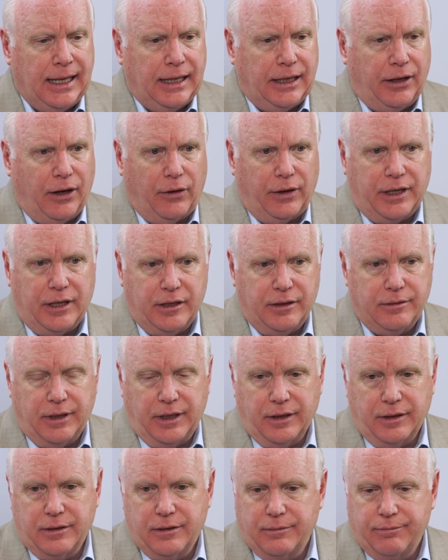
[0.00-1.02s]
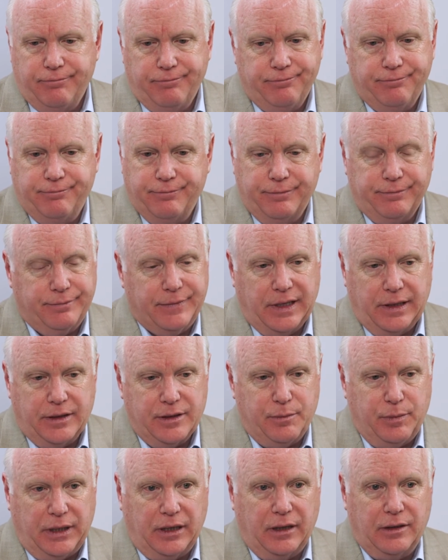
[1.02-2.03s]
his
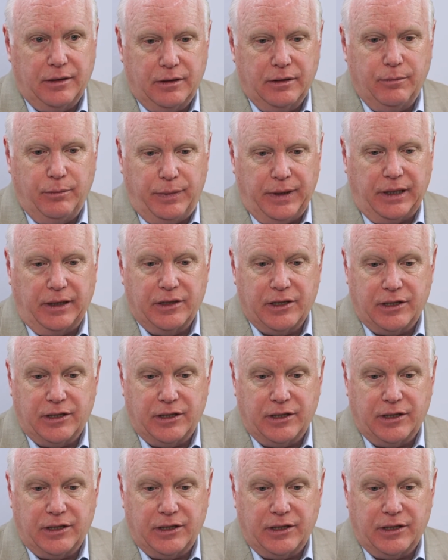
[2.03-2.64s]
his big